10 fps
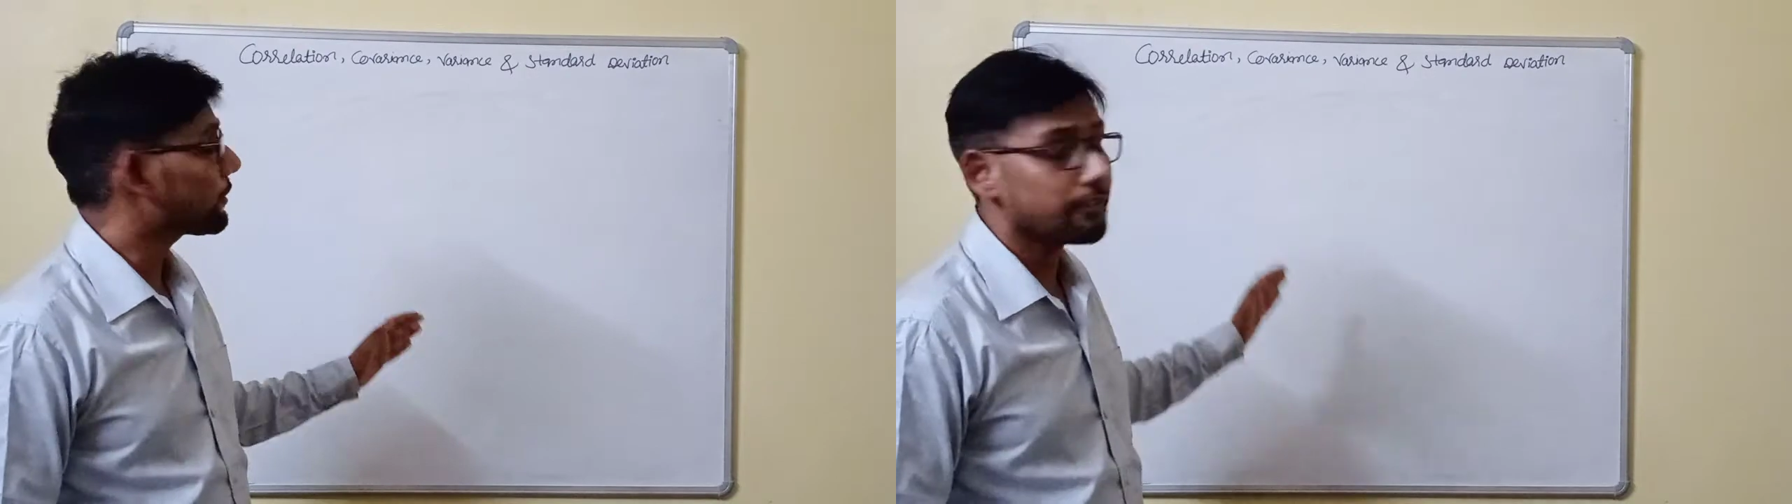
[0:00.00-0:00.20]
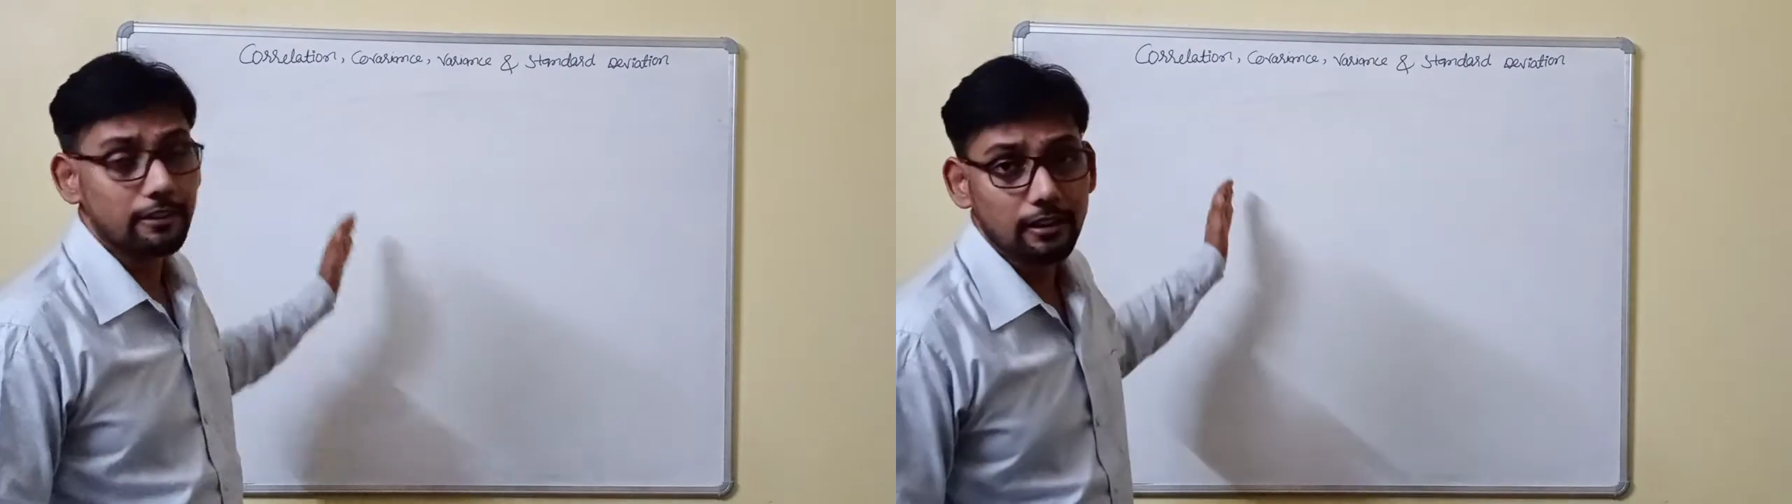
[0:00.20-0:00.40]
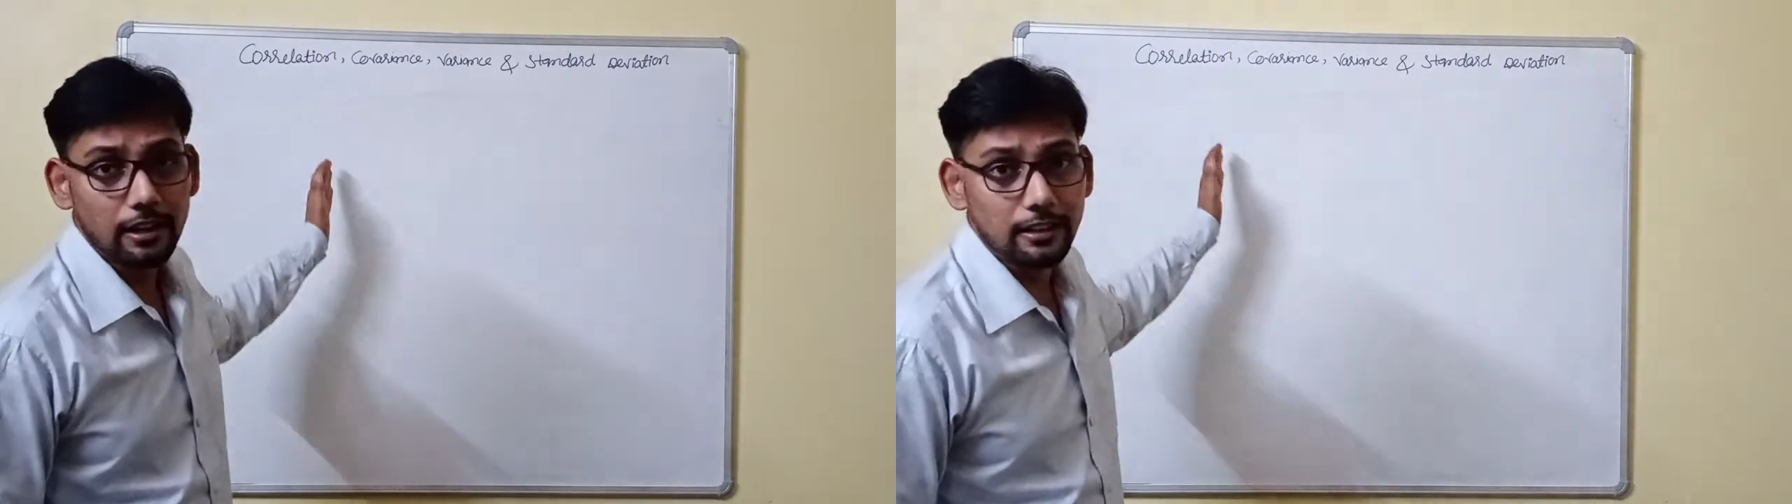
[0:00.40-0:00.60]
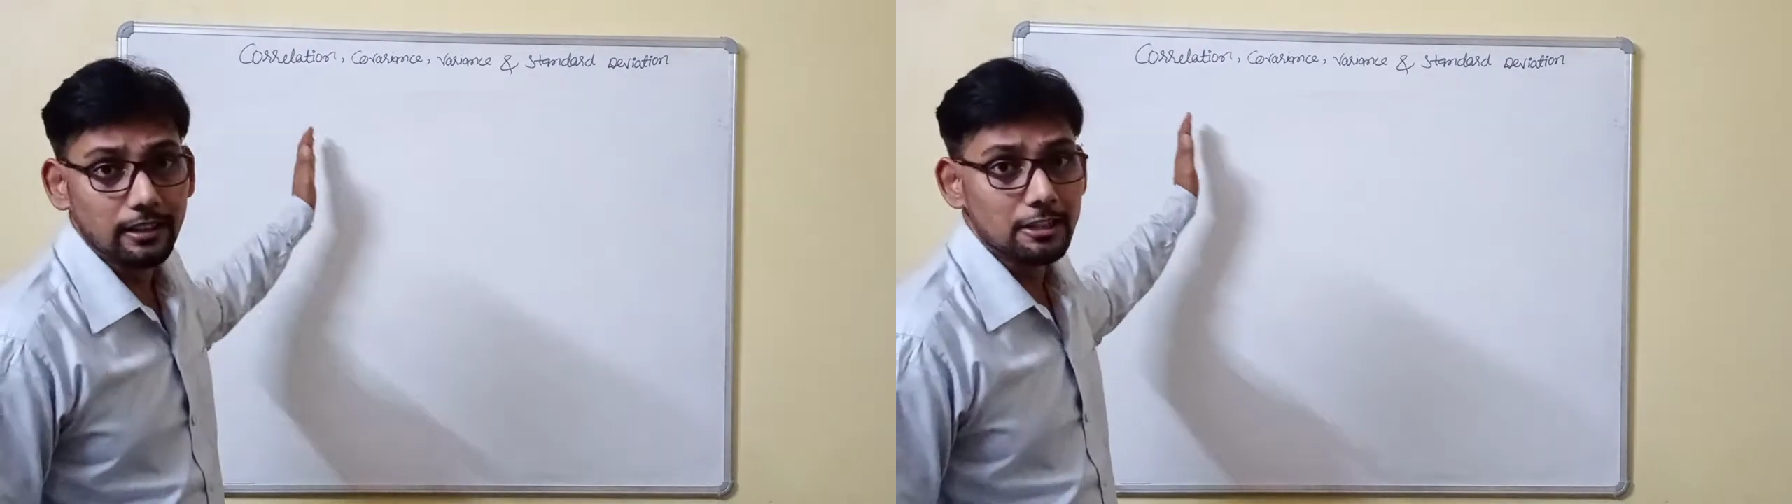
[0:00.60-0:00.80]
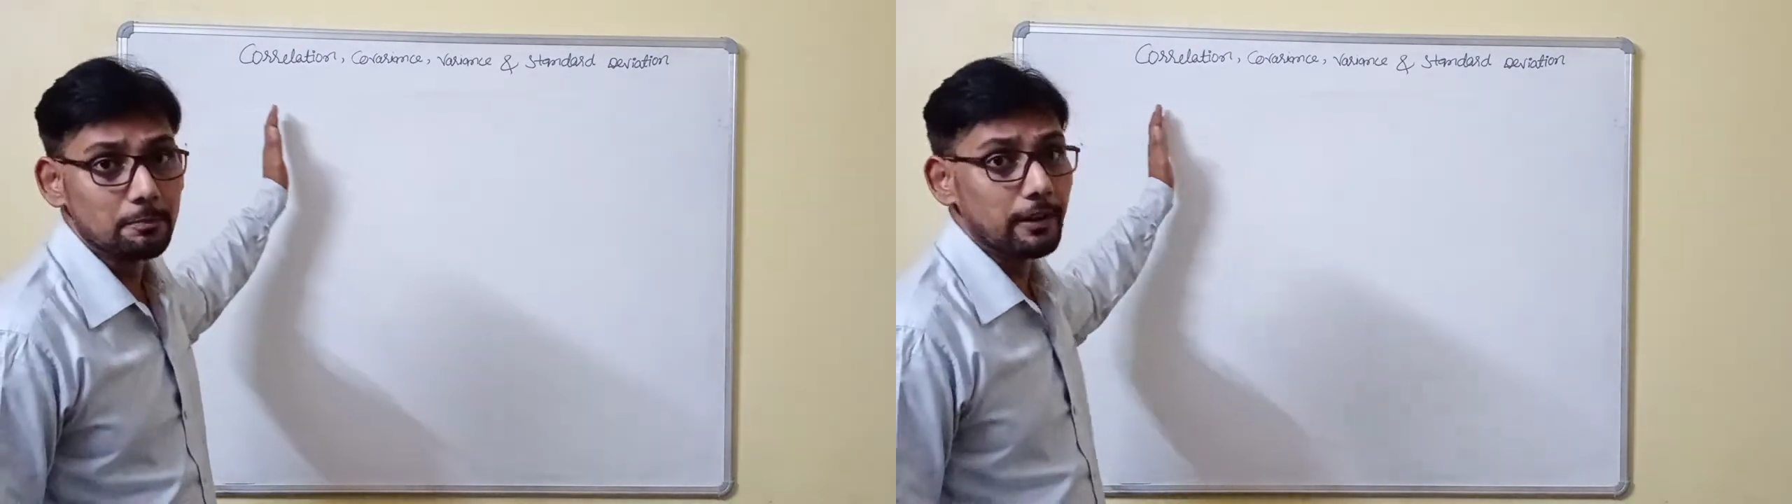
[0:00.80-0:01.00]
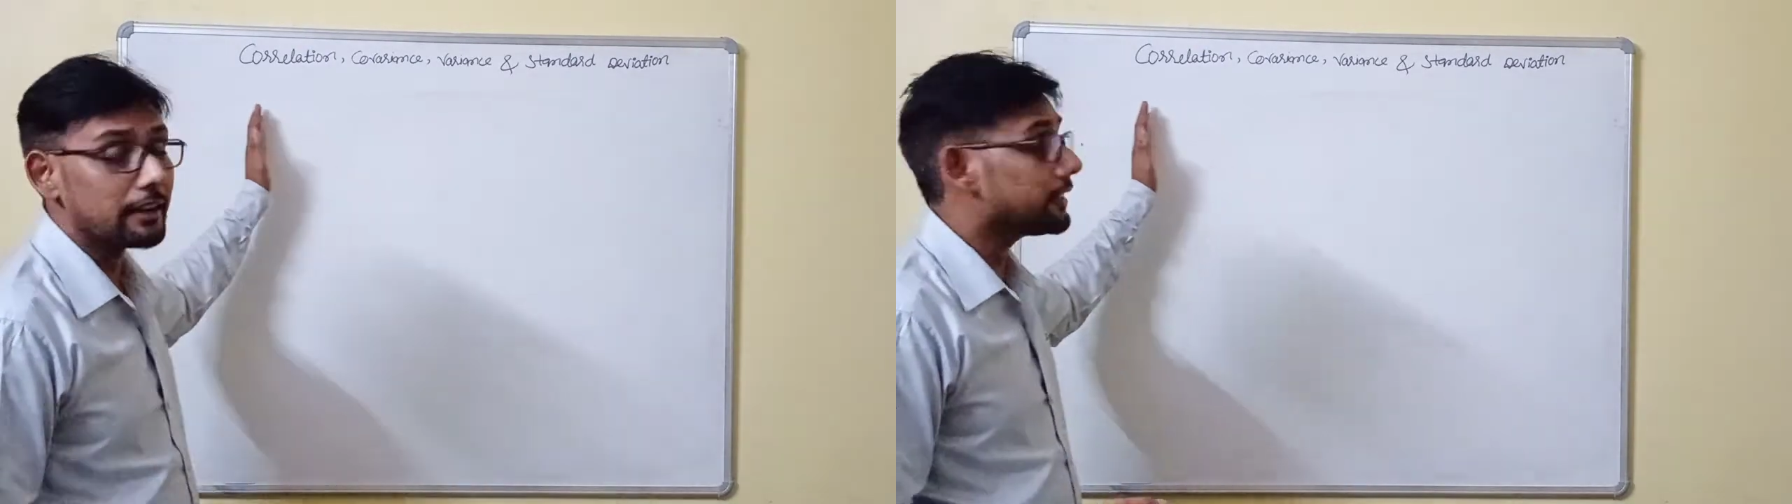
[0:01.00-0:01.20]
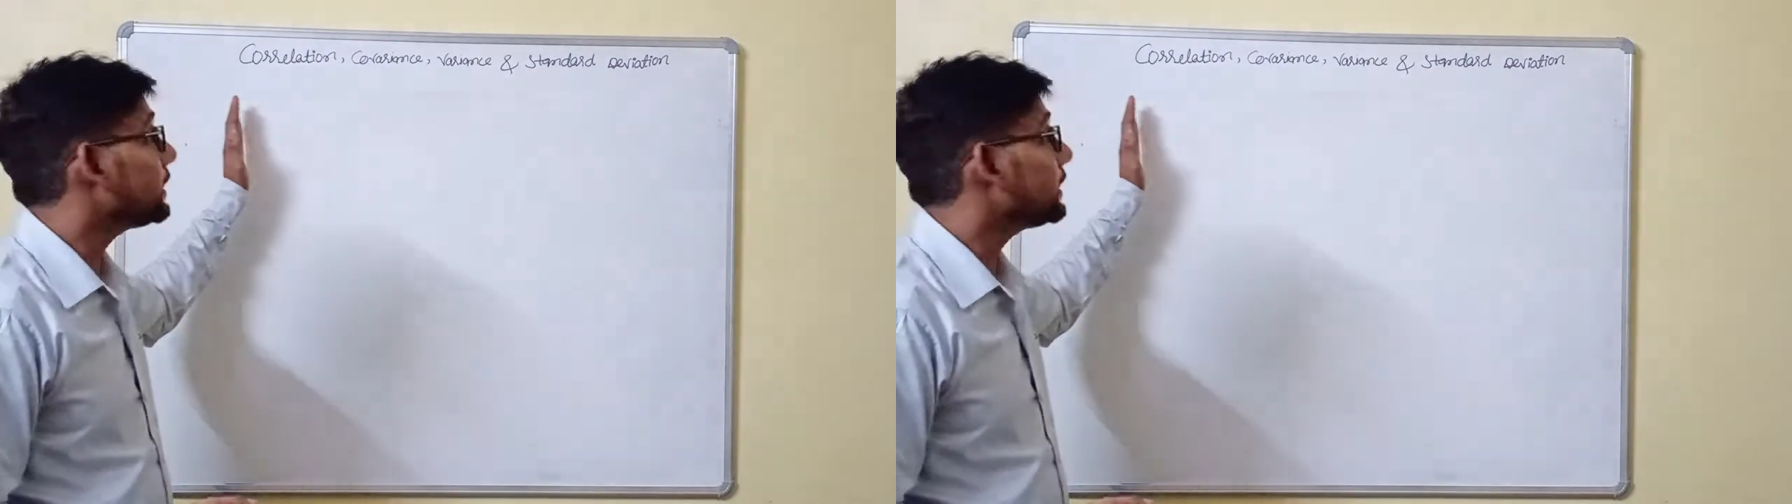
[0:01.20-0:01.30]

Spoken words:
where I explained